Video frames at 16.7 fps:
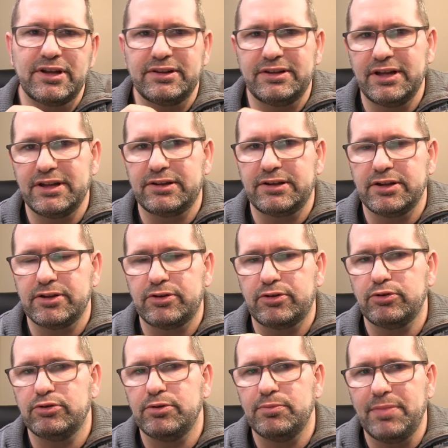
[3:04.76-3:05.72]
the
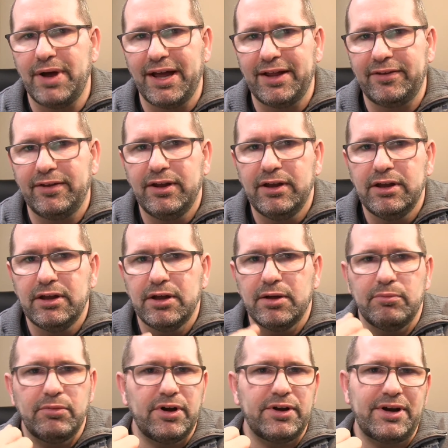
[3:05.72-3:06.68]
distance to the bed,
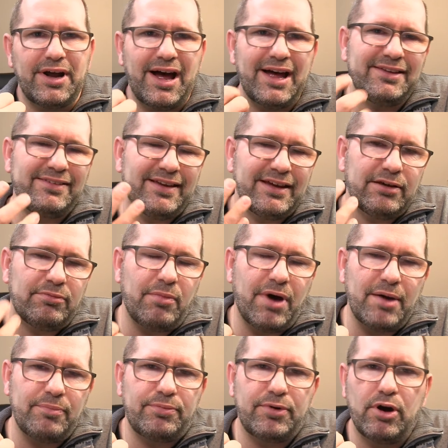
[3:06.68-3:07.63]
but I think
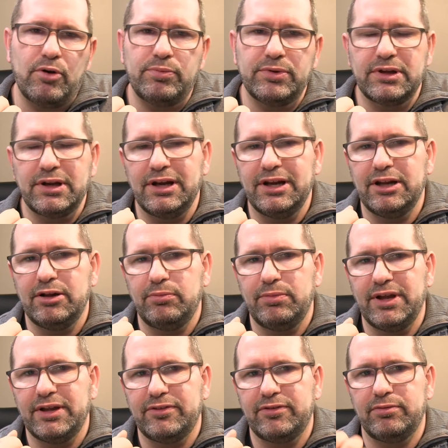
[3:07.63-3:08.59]
my probe is a little
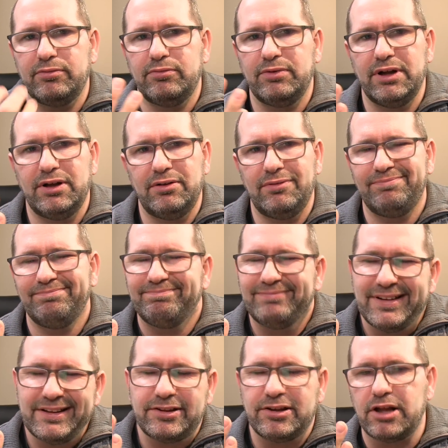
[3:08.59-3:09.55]
bit, well,
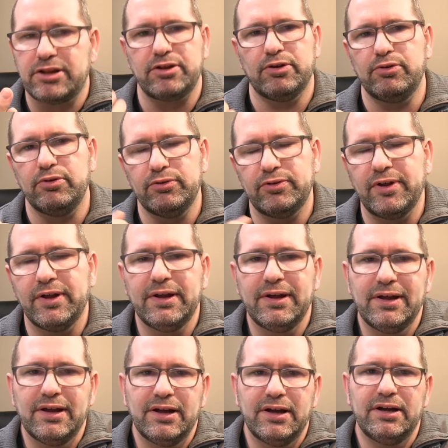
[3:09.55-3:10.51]
it's not so good.
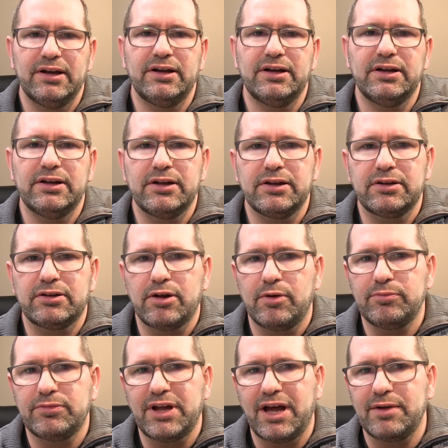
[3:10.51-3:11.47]
Uh,
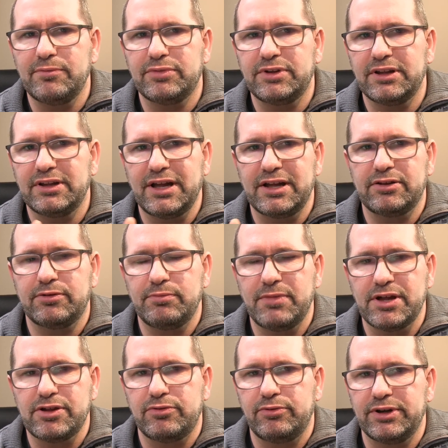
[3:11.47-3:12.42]
sometimes it has a
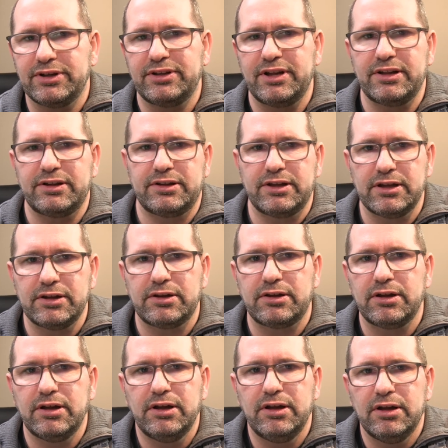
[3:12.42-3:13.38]
measuring
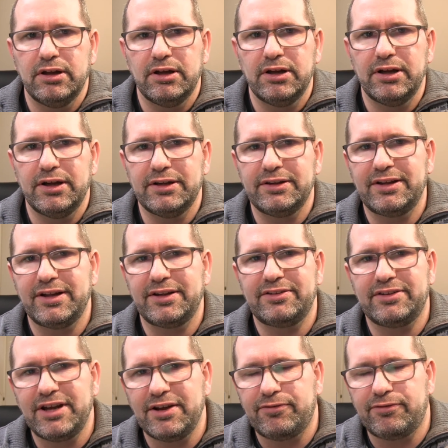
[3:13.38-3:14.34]
distance uh,
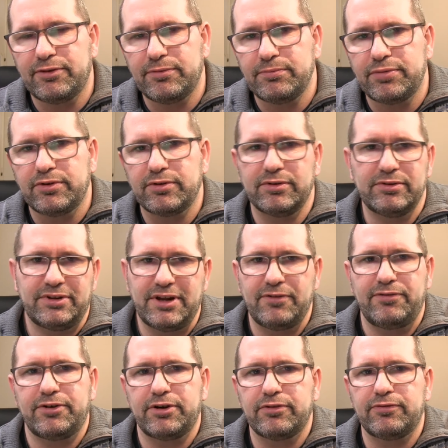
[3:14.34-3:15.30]
that differs,
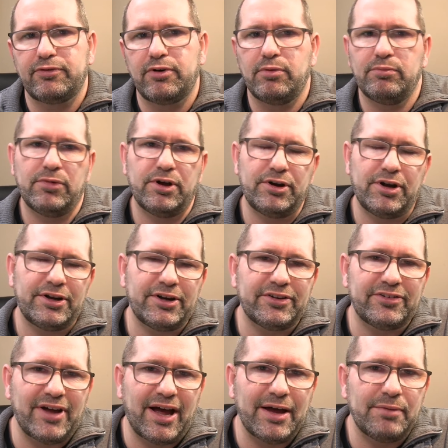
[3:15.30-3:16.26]
differs from
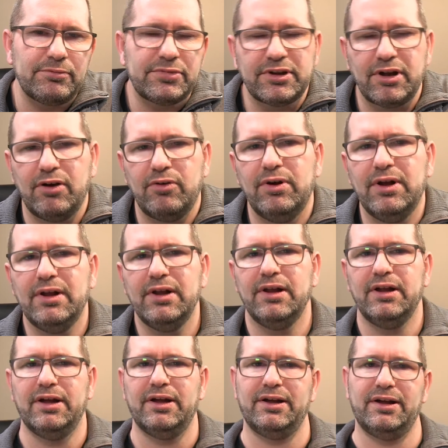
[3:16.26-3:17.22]
another time, so
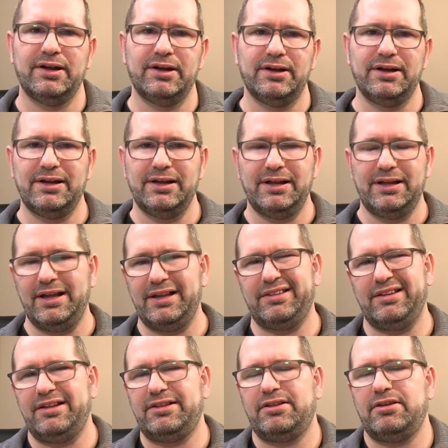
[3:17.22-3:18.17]
uh,
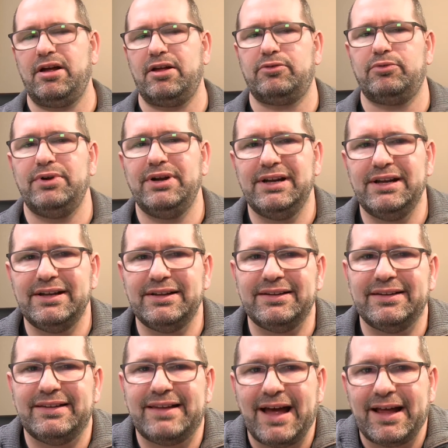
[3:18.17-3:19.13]
it's, it's not
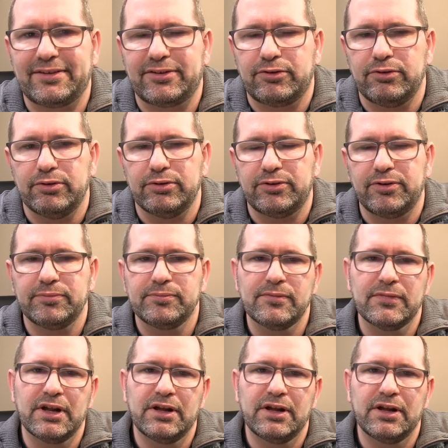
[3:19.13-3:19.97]
really that good.